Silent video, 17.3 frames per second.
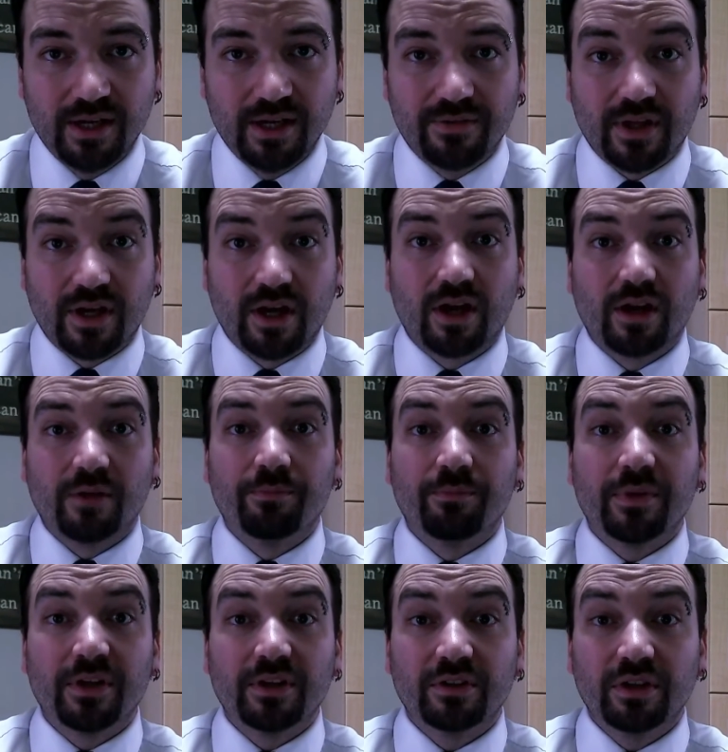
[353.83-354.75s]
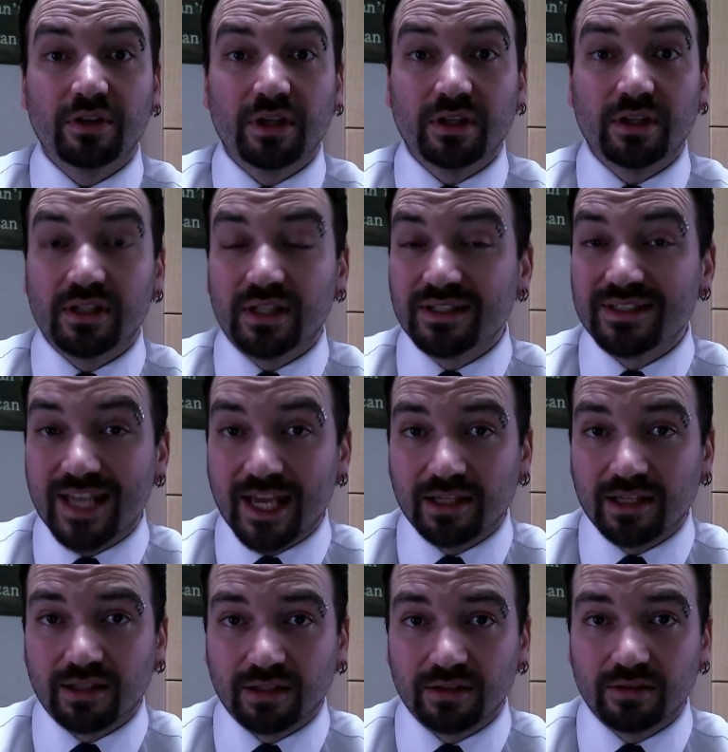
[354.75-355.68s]
that are
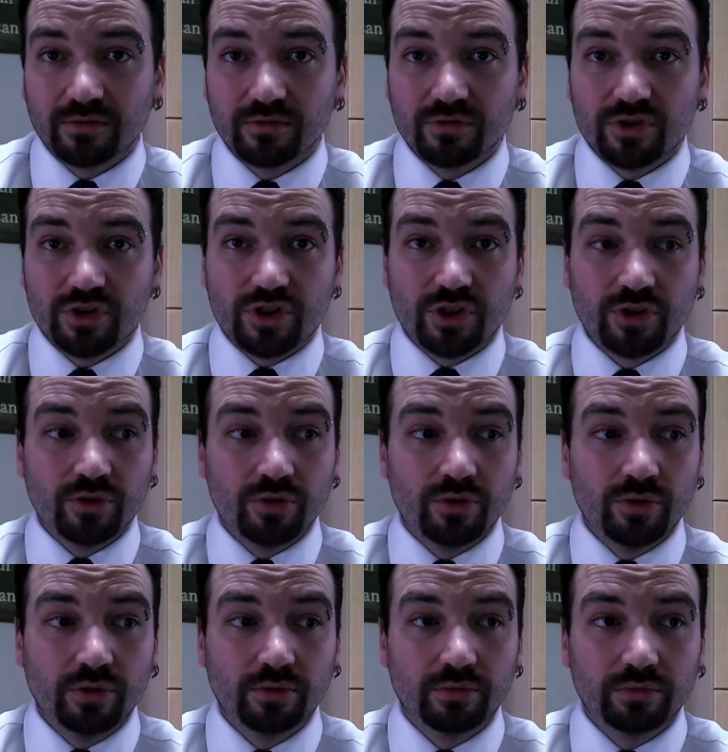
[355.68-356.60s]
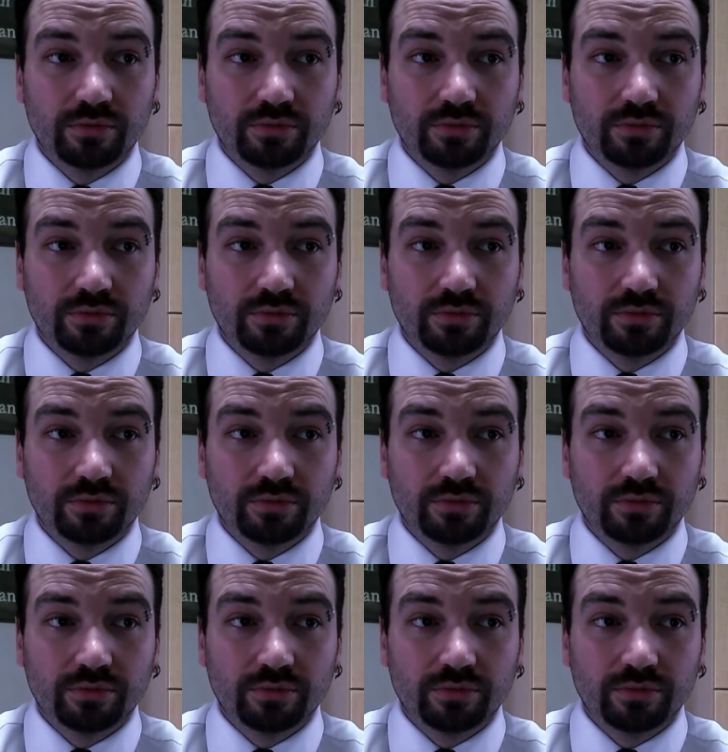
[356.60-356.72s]
intended to